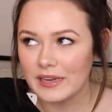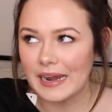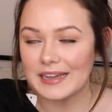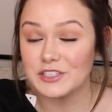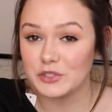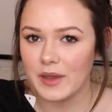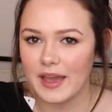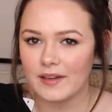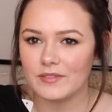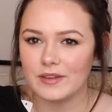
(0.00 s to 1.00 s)
I do
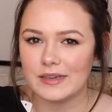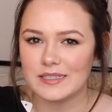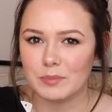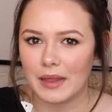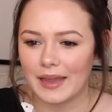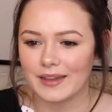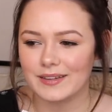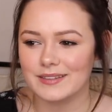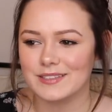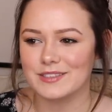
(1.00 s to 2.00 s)
have is
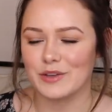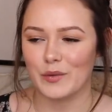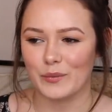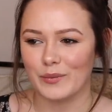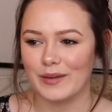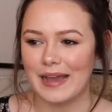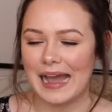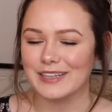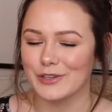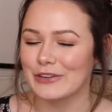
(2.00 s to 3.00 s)
black, so
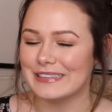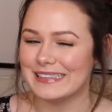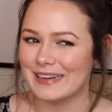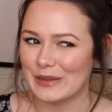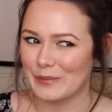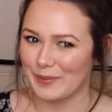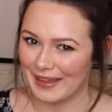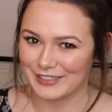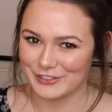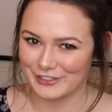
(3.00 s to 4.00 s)
I don't need another
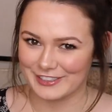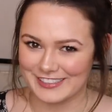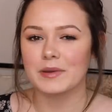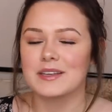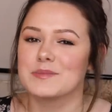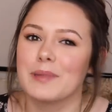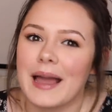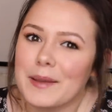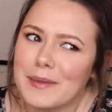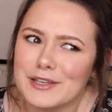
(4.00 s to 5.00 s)
black shirt because
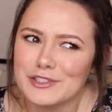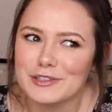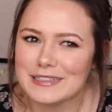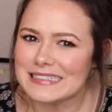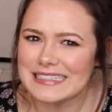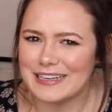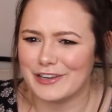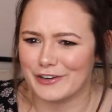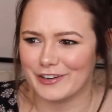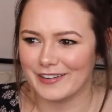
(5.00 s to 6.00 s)
black makes you look
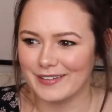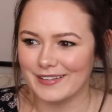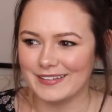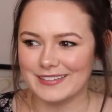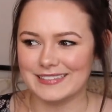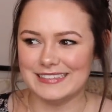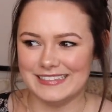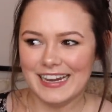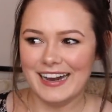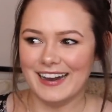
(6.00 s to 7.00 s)
skinnier.
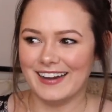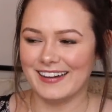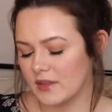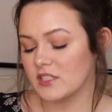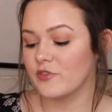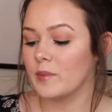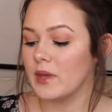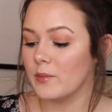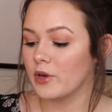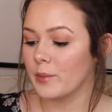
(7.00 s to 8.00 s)
Duh. This is from
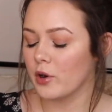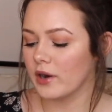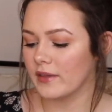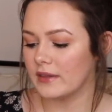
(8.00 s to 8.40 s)
Emery Park,